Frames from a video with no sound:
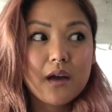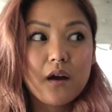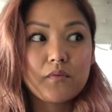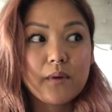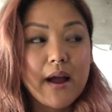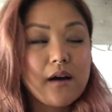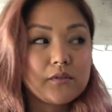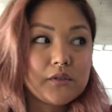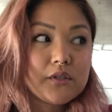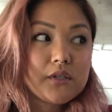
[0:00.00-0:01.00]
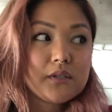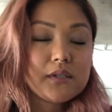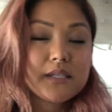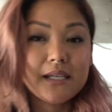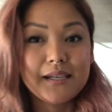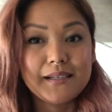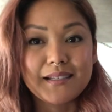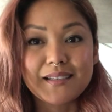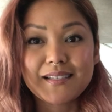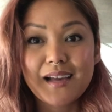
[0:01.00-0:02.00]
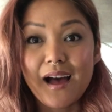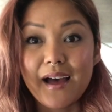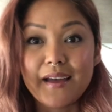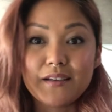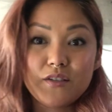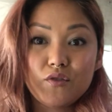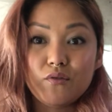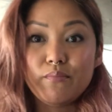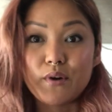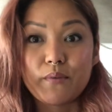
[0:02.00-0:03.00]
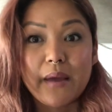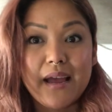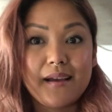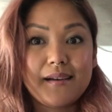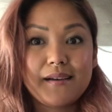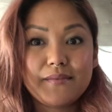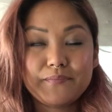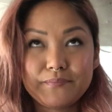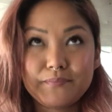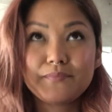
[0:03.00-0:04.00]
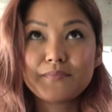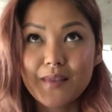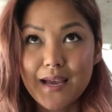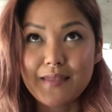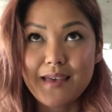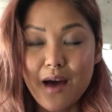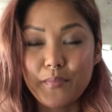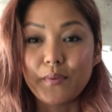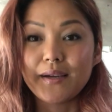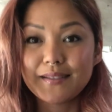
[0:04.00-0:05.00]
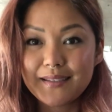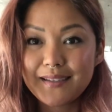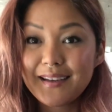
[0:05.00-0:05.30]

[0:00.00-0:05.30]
around cities and tied to Burbank at that point,